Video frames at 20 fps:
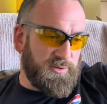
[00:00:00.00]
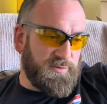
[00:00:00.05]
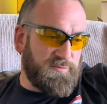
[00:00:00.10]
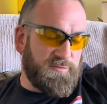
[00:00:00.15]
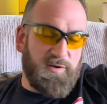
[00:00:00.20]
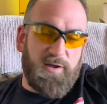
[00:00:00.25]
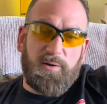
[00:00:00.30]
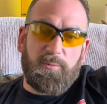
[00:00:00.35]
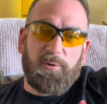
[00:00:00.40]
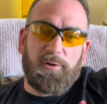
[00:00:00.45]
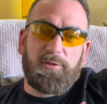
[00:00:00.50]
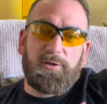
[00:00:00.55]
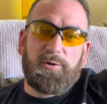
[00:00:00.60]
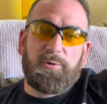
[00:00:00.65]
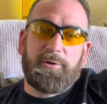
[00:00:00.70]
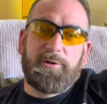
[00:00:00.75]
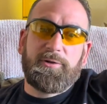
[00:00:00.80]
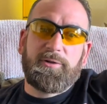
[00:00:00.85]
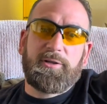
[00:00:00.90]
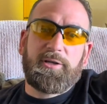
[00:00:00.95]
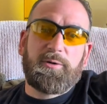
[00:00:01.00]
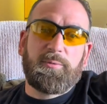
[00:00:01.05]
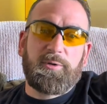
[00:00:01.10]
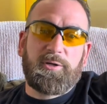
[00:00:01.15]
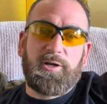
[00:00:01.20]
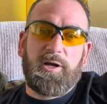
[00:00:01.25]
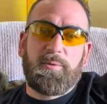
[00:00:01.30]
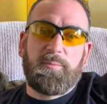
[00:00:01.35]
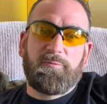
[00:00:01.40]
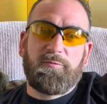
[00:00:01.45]
to find where the oil leak would
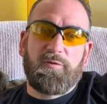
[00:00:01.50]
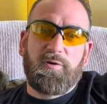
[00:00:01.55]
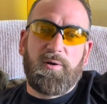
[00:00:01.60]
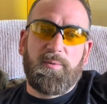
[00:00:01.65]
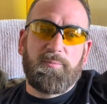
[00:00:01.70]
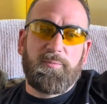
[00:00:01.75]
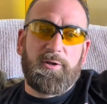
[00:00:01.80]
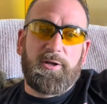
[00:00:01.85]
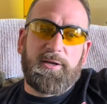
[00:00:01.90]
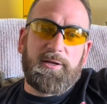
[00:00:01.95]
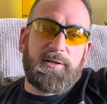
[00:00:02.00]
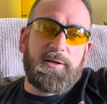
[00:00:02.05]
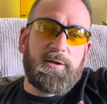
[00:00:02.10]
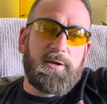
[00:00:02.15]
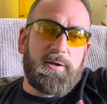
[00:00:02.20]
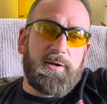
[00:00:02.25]
come from, like